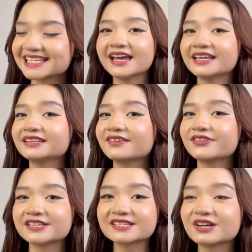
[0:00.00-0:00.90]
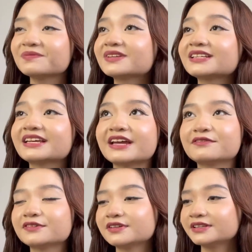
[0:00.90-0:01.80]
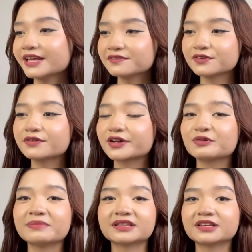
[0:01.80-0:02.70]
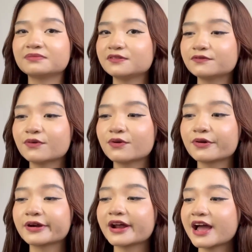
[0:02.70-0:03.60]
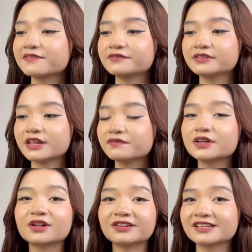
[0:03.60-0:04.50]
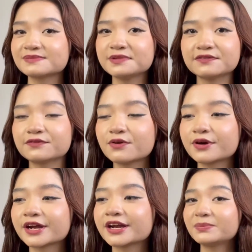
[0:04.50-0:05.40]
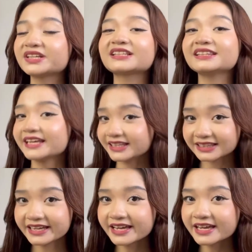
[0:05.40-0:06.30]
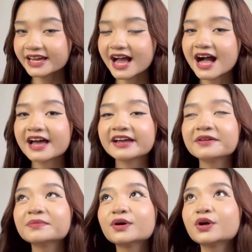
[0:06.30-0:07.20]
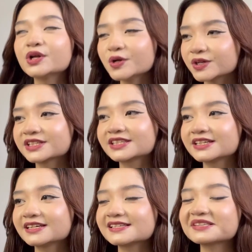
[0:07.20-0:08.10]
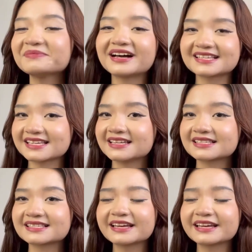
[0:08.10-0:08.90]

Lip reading: And this is something that I've never recommended before. I've never done this before. But lately, I'm hooked sa mga scents.